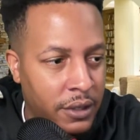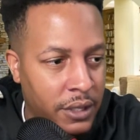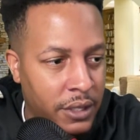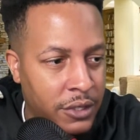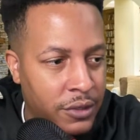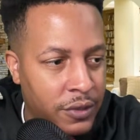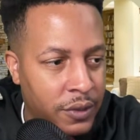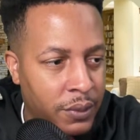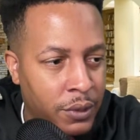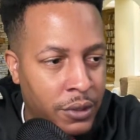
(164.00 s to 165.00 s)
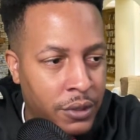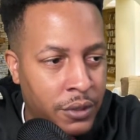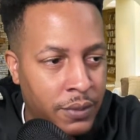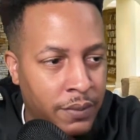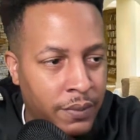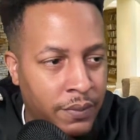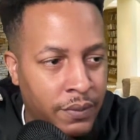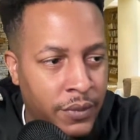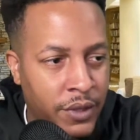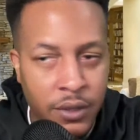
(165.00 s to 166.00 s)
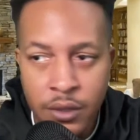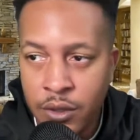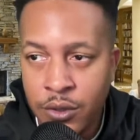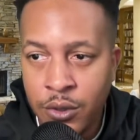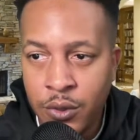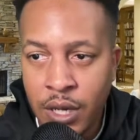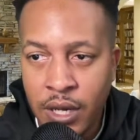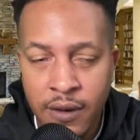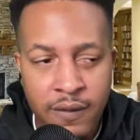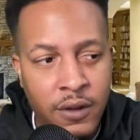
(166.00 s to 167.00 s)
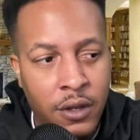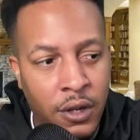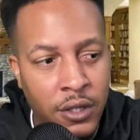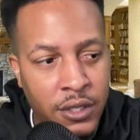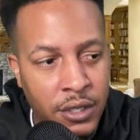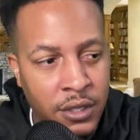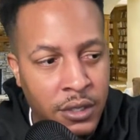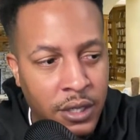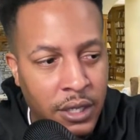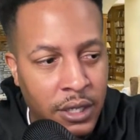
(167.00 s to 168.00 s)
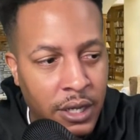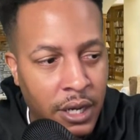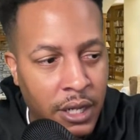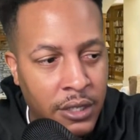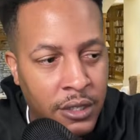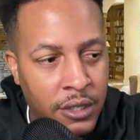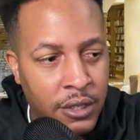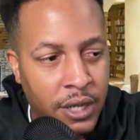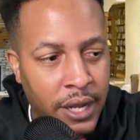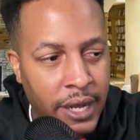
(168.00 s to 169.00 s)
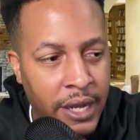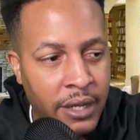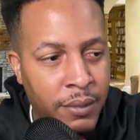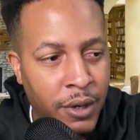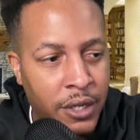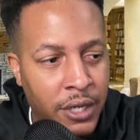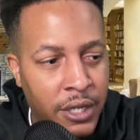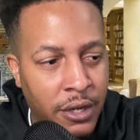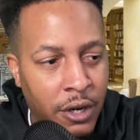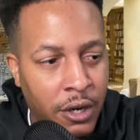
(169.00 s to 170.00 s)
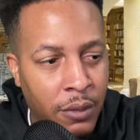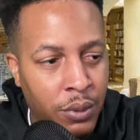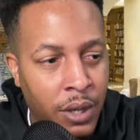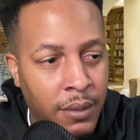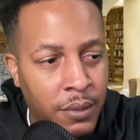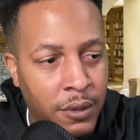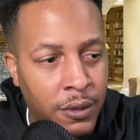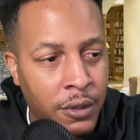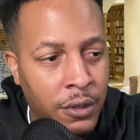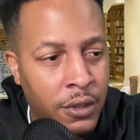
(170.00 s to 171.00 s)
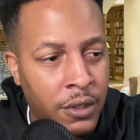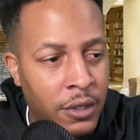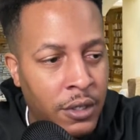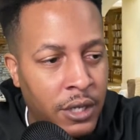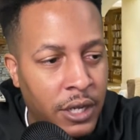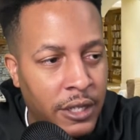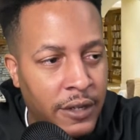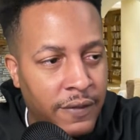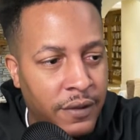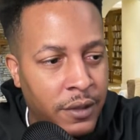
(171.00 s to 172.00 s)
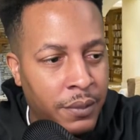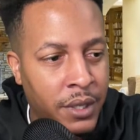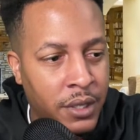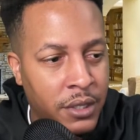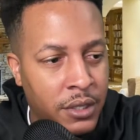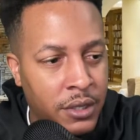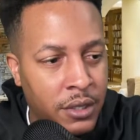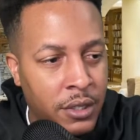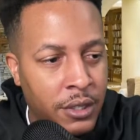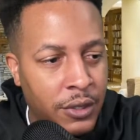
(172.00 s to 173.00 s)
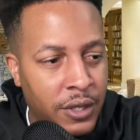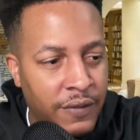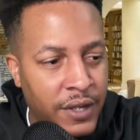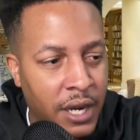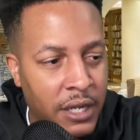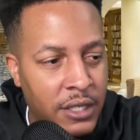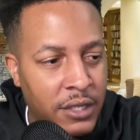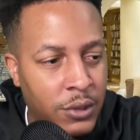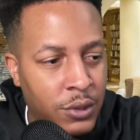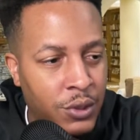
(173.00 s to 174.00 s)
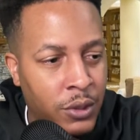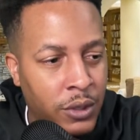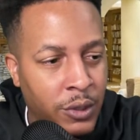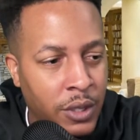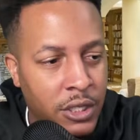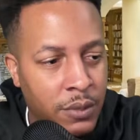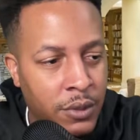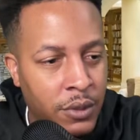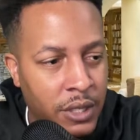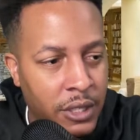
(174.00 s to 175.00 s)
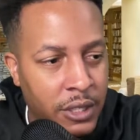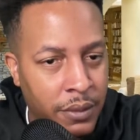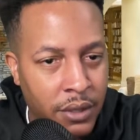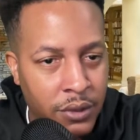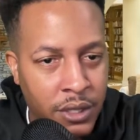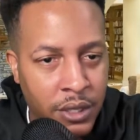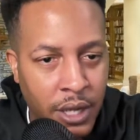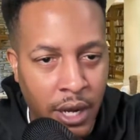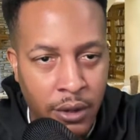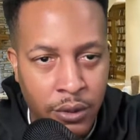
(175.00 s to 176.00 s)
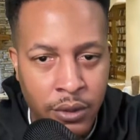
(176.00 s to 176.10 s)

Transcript: Injury report. You do have Clarkson and Collier and Markkinen all probable. And then for the Bucks, you have Giannis, who's truly questionable, and then Middleton out.